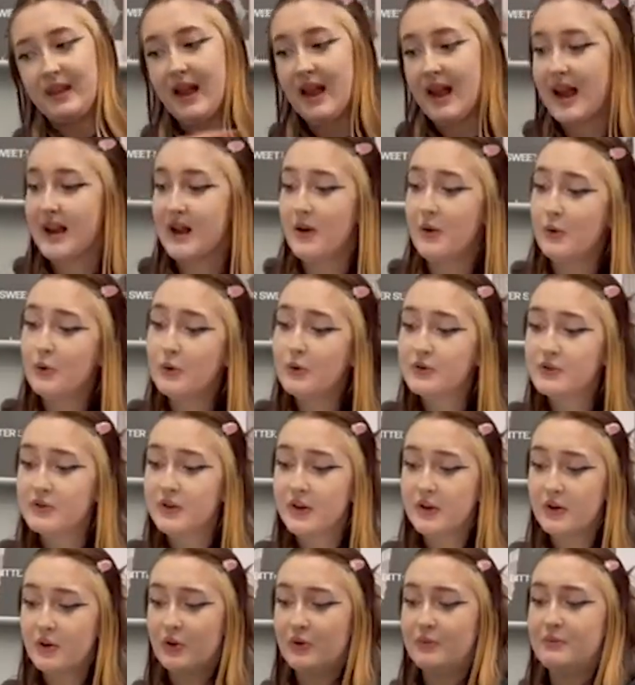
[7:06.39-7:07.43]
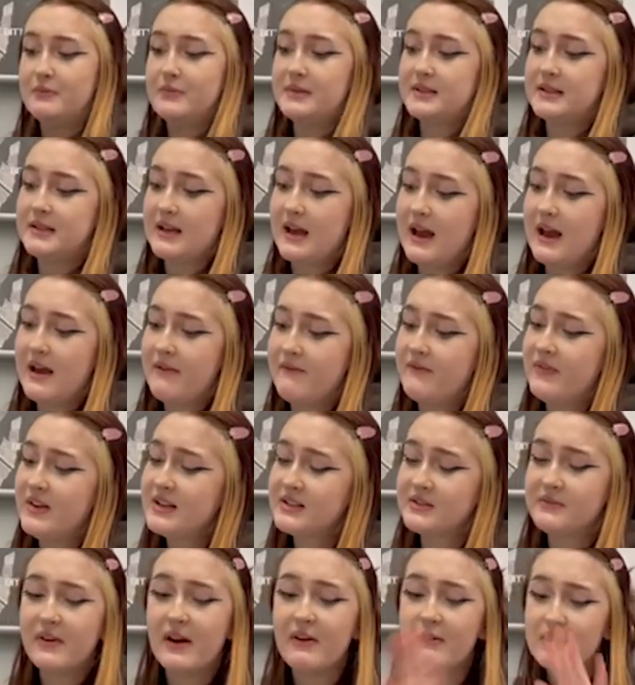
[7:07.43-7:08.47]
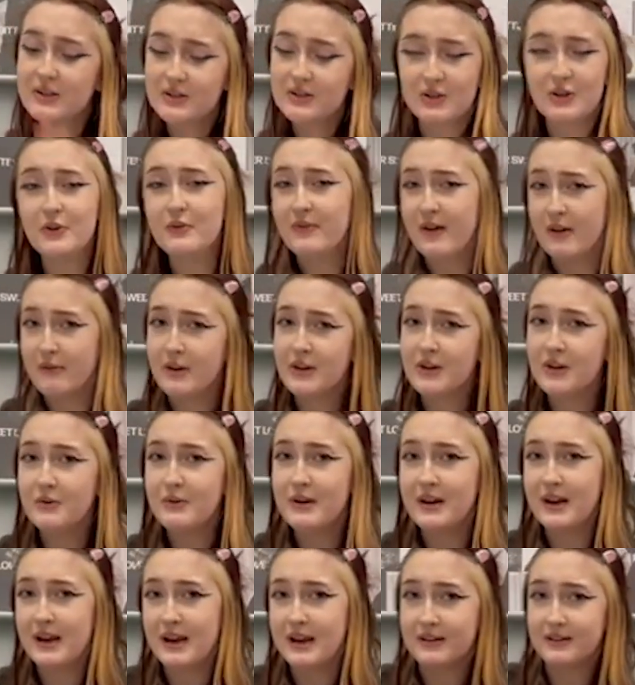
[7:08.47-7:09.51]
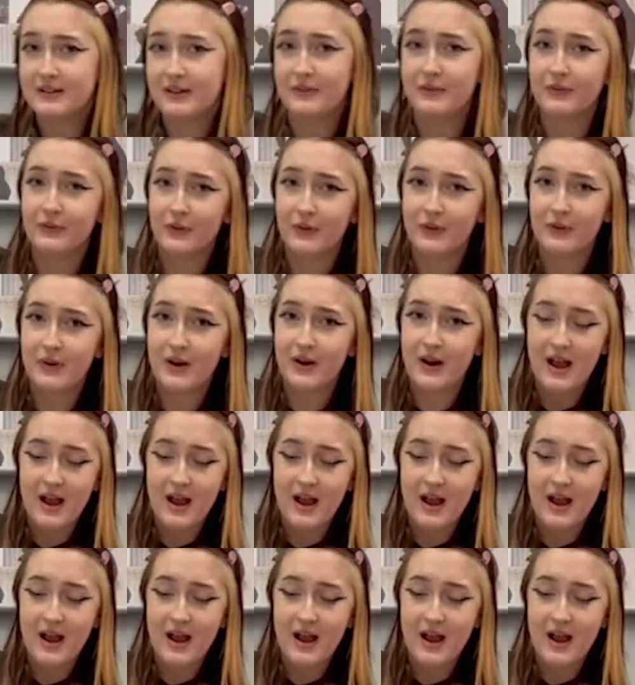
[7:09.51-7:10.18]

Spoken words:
It also comes, these are very two very unique different